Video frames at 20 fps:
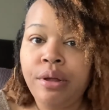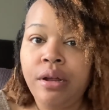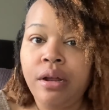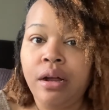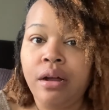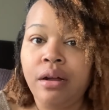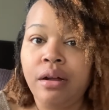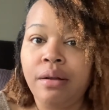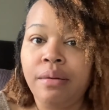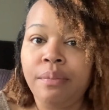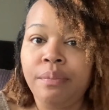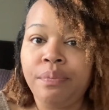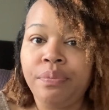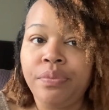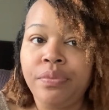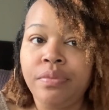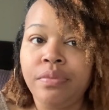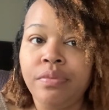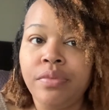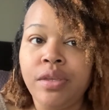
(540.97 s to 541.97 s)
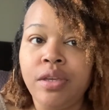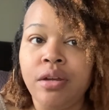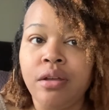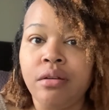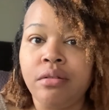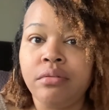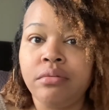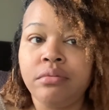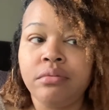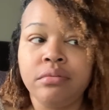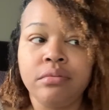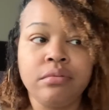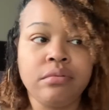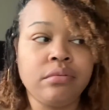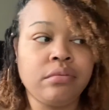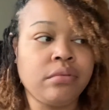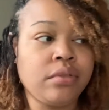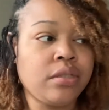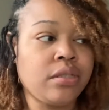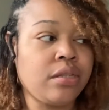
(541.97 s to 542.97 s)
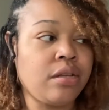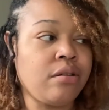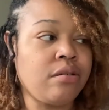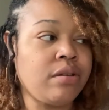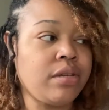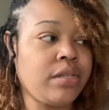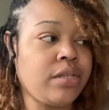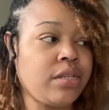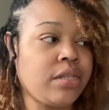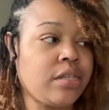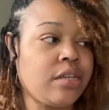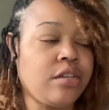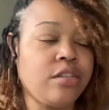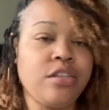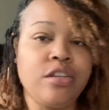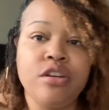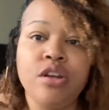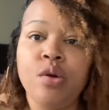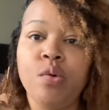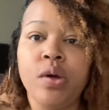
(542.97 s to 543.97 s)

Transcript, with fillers: um, you know. So it's just good to know